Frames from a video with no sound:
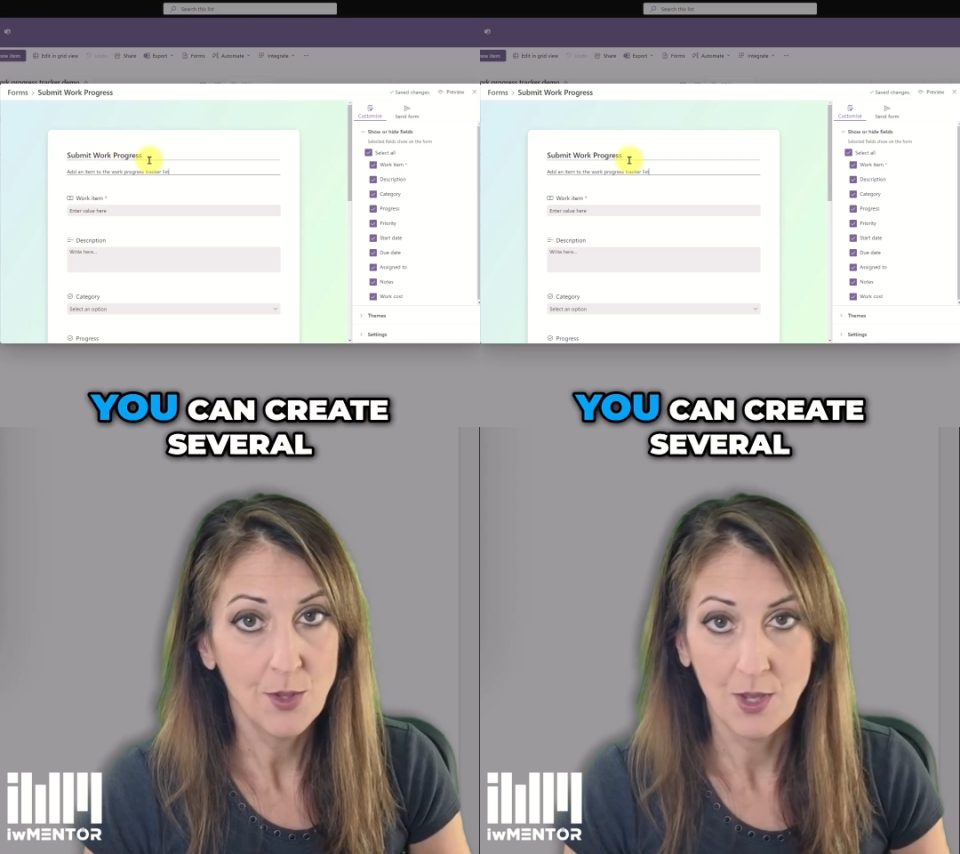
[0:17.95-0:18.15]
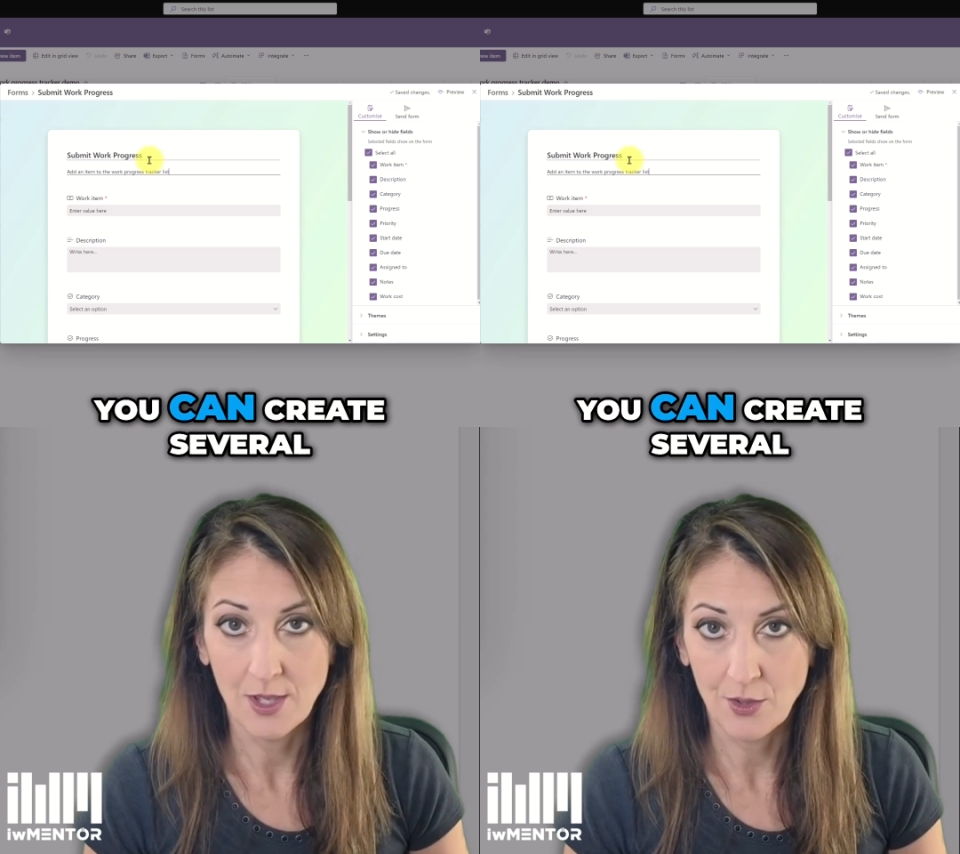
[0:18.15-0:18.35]

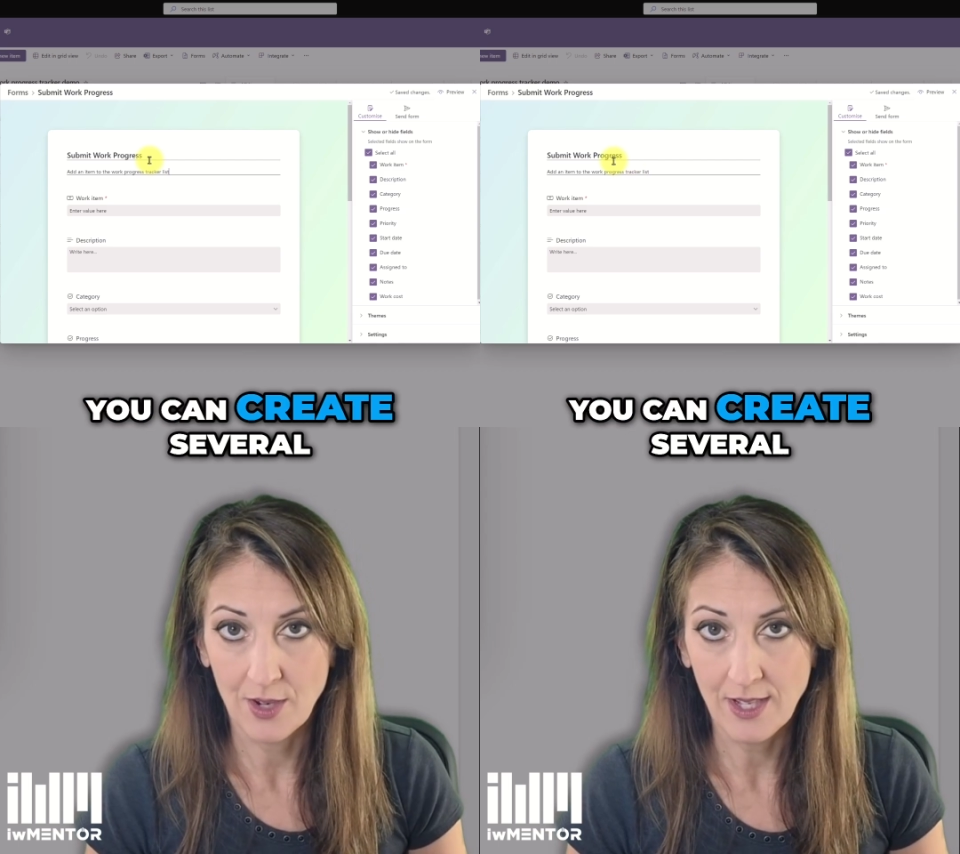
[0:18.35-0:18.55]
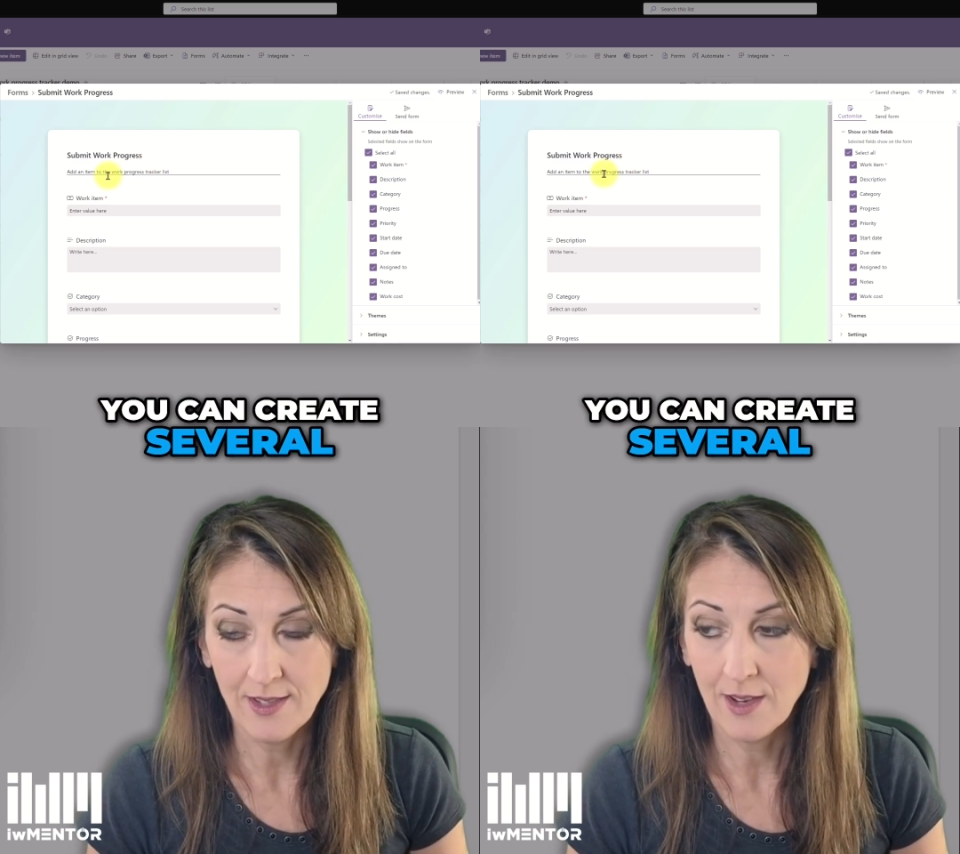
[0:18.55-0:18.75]
you can
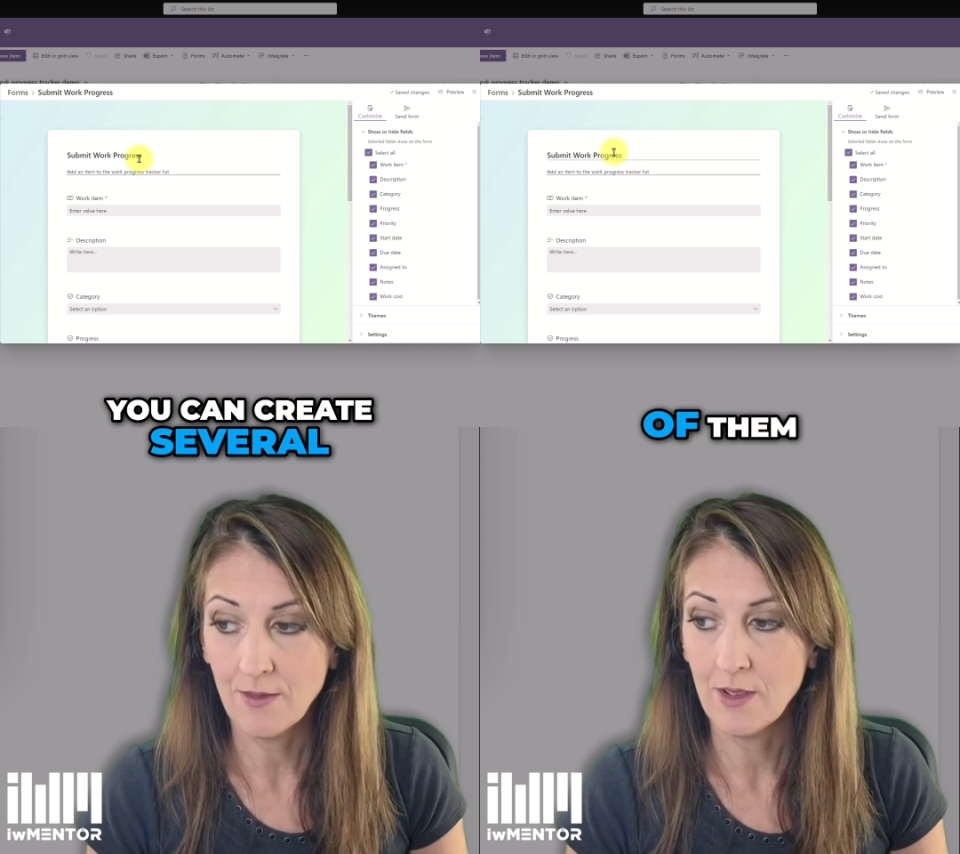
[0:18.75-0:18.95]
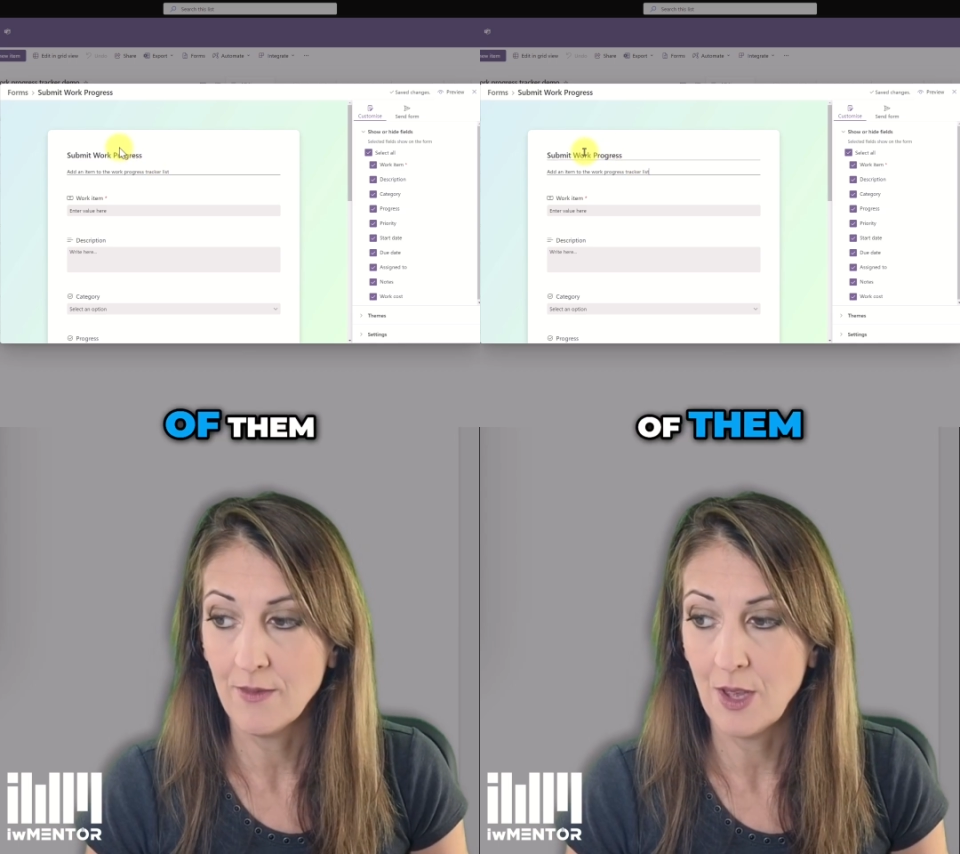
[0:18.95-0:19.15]
create
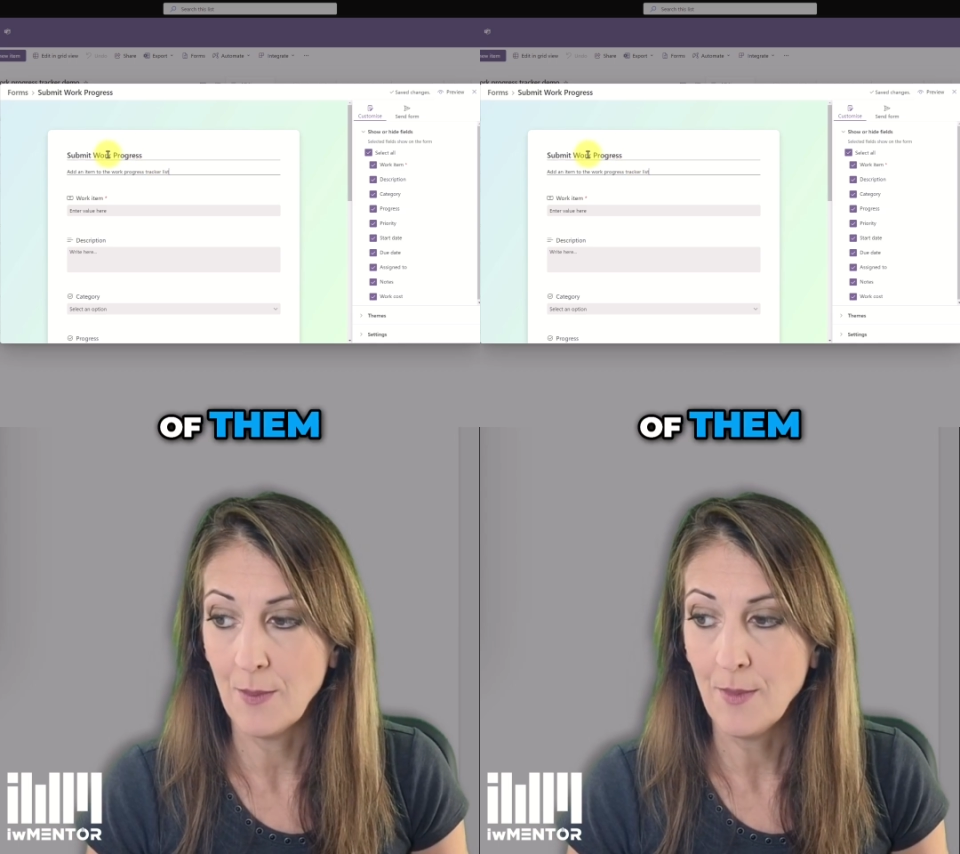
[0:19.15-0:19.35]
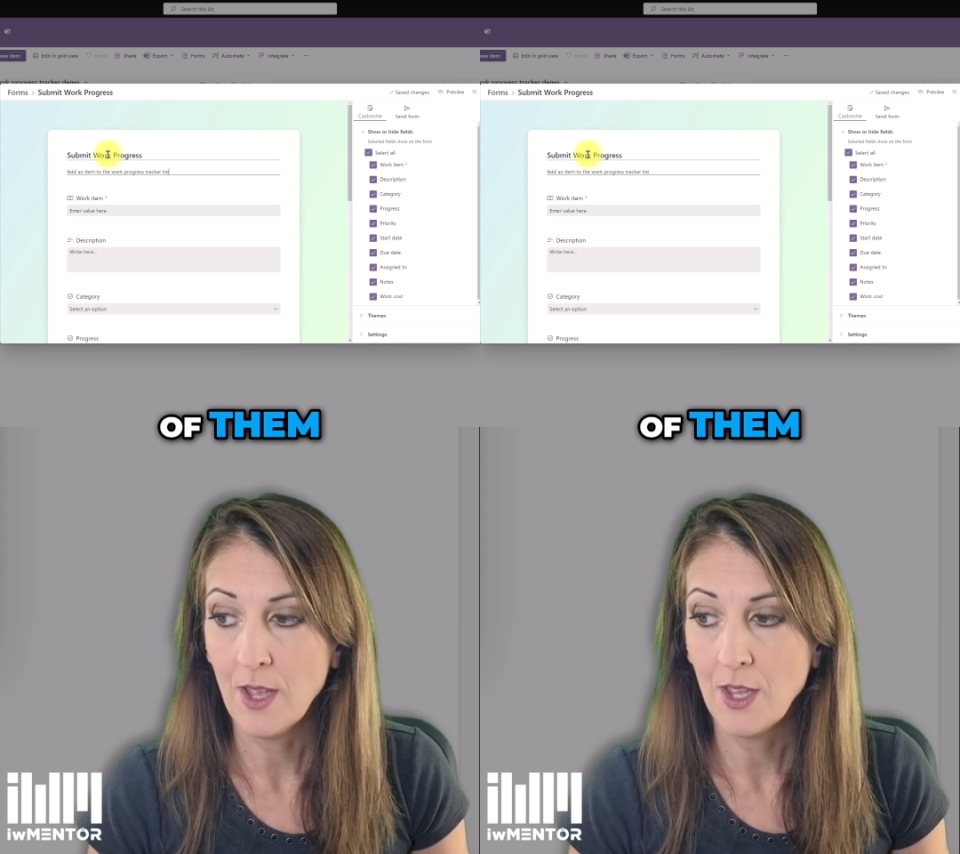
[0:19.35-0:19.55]
several of
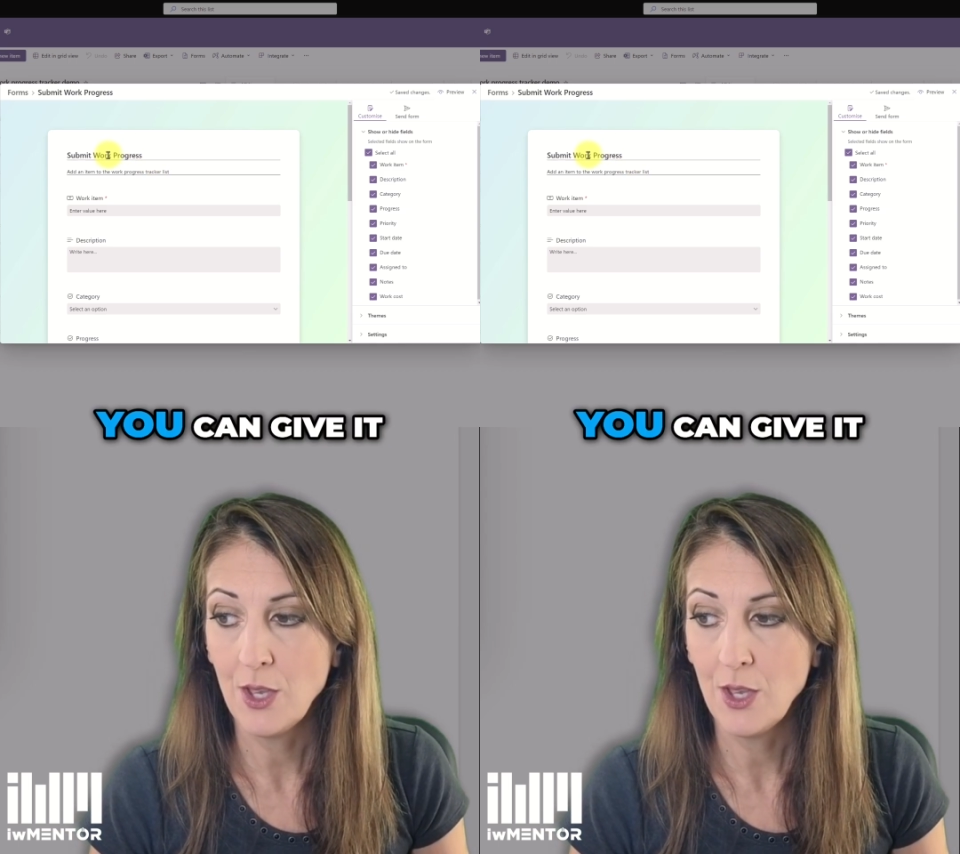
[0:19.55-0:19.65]
them.